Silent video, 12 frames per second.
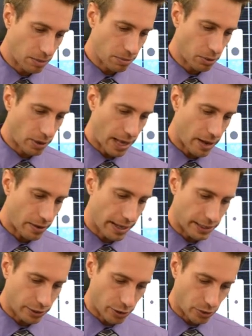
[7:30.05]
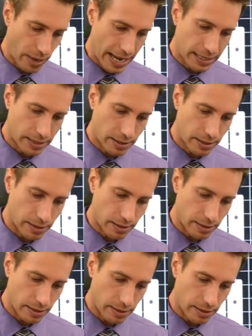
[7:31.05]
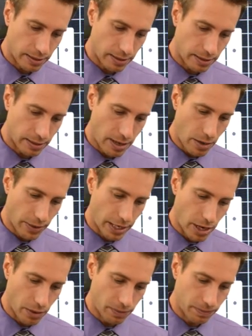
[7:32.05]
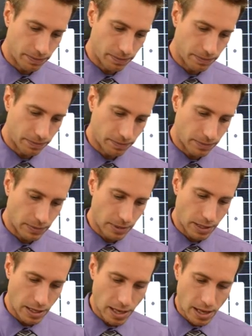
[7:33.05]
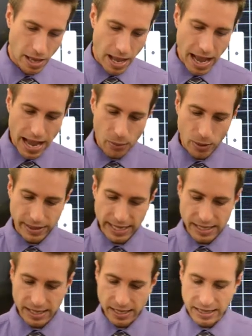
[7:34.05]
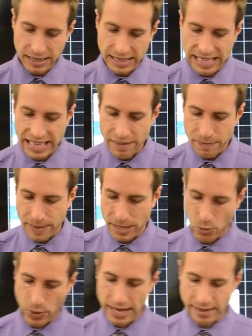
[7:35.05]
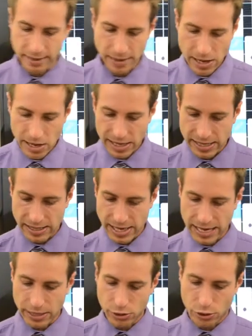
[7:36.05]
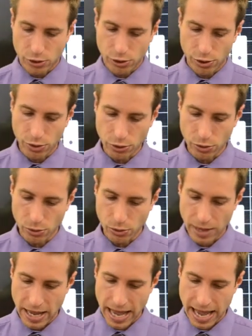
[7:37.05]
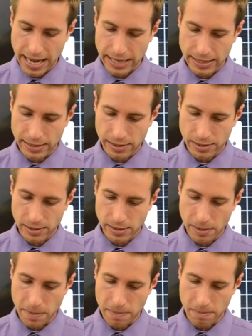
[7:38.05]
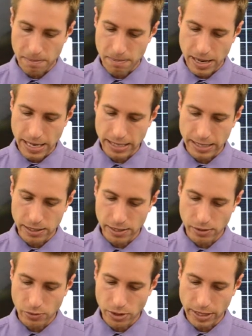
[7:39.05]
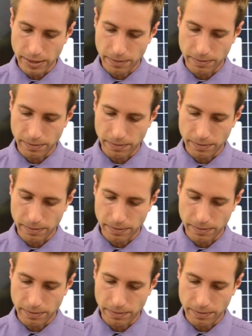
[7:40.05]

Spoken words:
Pull out a 2x. There we go. And what that's going to leave me with is a 2x minus 3.